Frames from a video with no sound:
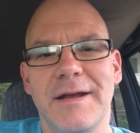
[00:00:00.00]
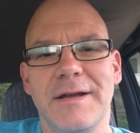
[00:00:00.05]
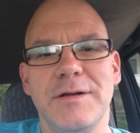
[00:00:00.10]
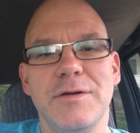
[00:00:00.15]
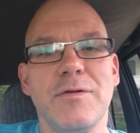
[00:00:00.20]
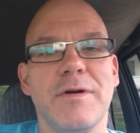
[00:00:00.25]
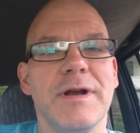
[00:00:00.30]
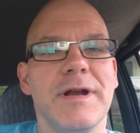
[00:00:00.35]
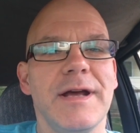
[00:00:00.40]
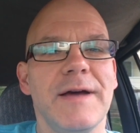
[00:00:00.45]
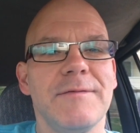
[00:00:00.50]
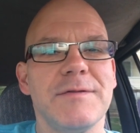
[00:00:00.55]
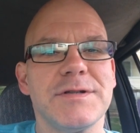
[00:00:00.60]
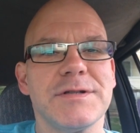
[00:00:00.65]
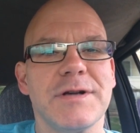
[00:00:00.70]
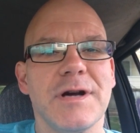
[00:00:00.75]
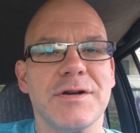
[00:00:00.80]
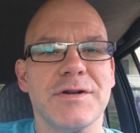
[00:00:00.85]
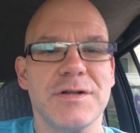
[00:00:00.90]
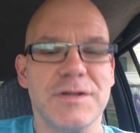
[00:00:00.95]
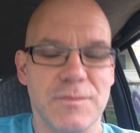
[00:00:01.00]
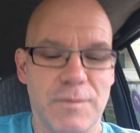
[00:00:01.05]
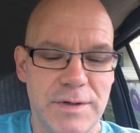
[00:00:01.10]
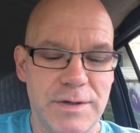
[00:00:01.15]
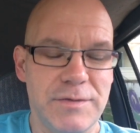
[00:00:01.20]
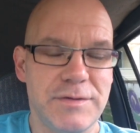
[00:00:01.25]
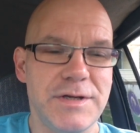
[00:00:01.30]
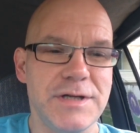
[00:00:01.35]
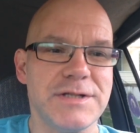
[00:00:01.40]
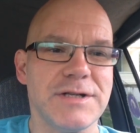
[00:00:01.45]
you can have discussions where
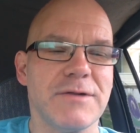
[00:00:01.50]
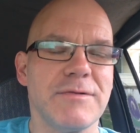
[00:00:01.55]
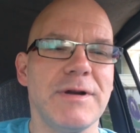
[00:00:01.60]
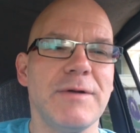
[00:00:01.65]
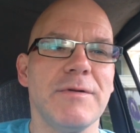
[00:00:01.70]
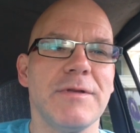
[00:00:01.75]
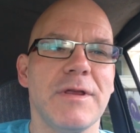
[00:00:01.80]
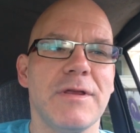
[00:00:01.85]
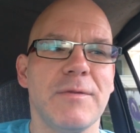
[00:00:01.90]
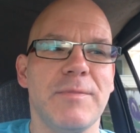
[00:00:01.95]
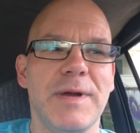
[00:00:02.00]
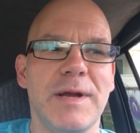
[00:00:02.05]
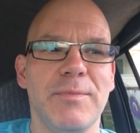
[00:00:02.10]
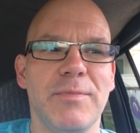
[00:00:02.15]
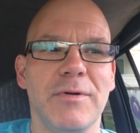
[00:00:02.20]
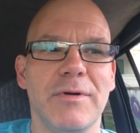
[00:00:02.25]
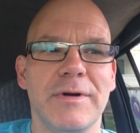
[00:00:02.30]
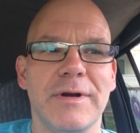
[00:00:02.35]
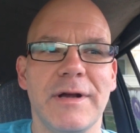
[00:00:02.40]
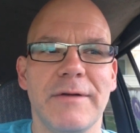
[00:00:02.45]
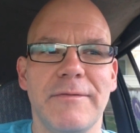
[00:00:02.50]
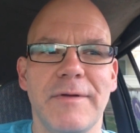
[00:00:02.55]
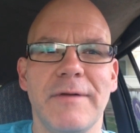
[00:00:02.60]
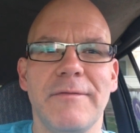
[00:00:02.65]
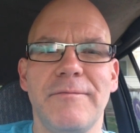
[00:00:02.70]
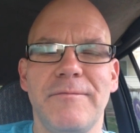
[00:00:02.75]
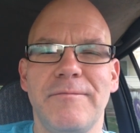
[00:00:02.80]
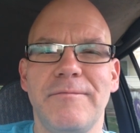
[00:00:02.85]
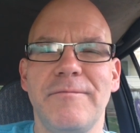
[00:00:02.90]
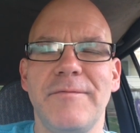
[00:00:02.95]
you disagree with other people or you
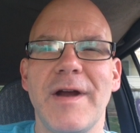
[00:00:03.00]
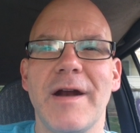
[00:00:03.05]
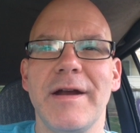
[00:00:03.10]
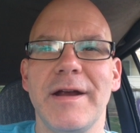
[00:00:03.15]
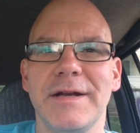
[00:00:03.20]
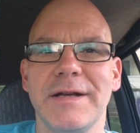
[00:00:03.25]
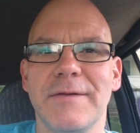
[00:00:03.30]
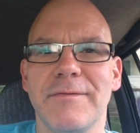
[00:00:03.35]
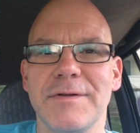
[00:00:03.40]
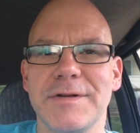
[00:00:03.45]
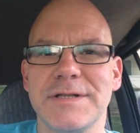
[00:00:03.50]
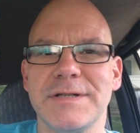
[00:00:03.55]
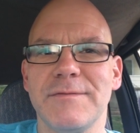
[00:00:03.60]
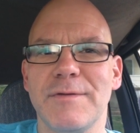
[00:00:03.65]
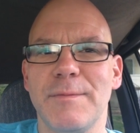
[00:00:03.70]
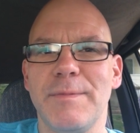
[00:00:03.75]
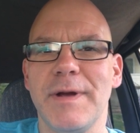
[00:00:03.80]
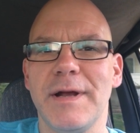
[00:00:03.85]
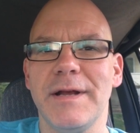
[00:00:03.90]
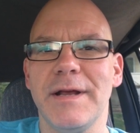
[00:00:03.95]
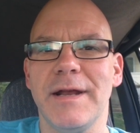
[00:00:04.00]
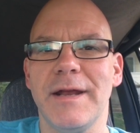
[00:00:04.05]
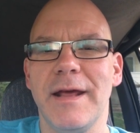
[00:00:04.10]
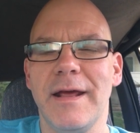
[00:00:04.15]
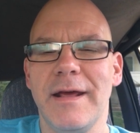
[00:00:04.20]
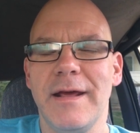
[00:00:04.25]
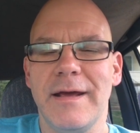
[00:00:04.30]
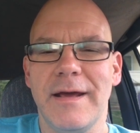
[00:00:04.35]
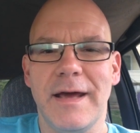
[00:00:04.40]
have varying differences of opinion